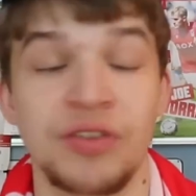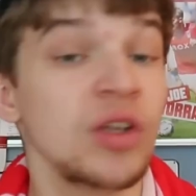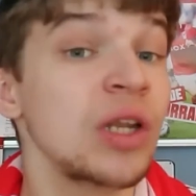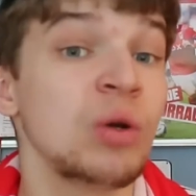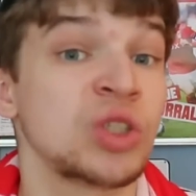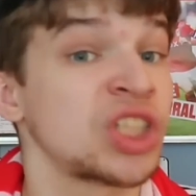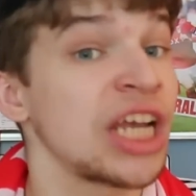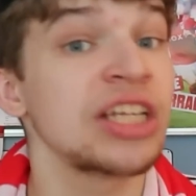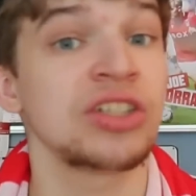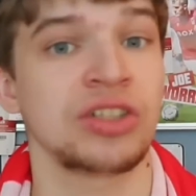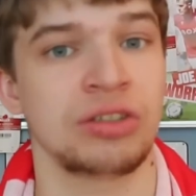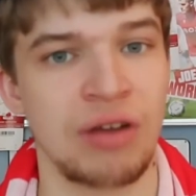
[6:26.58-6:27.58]
few little
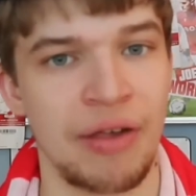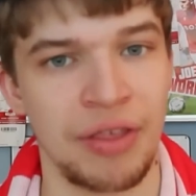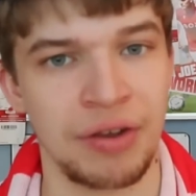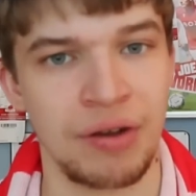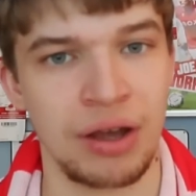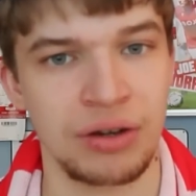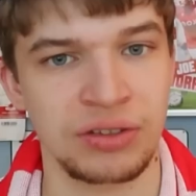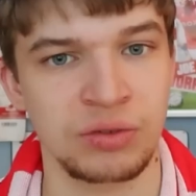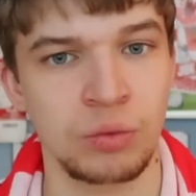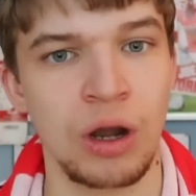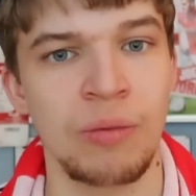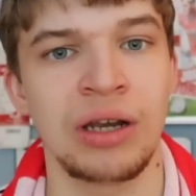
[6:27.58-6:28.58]
changes around the ground as
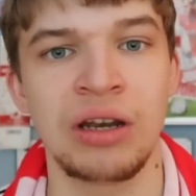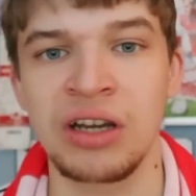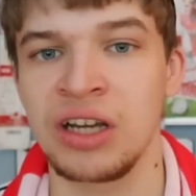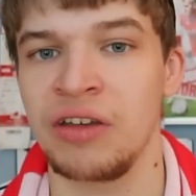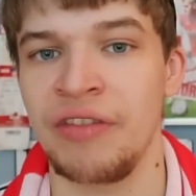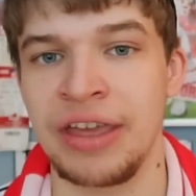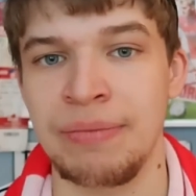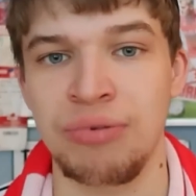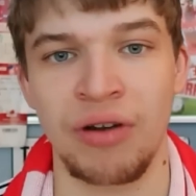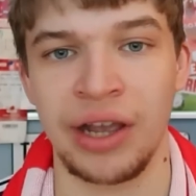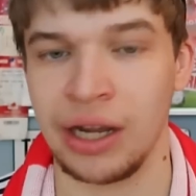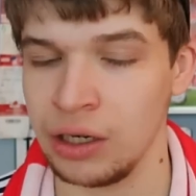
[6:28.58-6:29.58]
well. We look at the
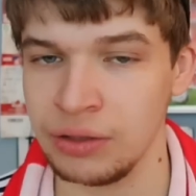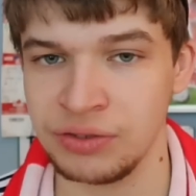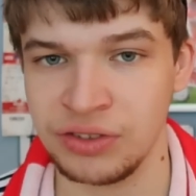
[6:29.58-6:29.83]
Brian Clough